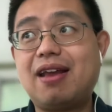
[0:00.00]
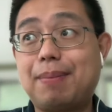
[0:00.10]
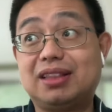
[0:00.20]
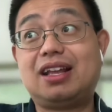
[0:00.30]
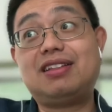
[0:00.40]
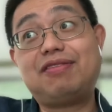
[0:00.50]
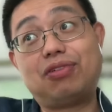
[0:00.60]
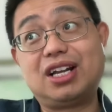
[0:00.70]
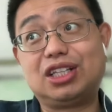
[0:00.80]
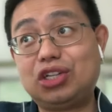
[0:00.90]
But then for
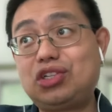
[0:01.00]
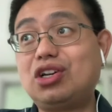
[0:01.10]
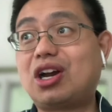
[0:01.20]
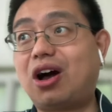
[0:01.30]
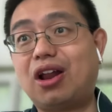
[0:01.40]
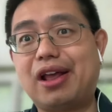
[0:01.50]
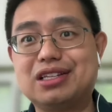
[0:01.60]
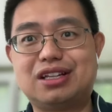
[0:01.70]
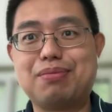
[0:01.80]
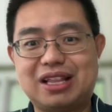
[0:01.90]
the additional
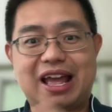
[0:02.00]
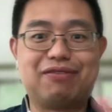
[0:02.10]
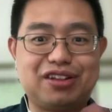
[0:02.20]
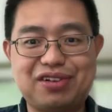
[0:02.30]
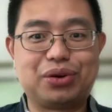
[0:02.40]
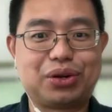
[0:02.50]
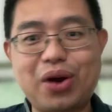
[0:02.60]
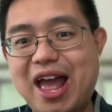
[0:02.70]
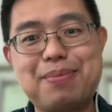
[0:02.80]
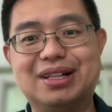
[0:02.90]
columns, they may have different
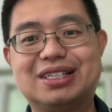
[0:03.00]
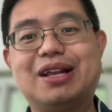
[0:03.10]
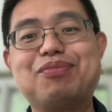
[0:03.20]
requirements.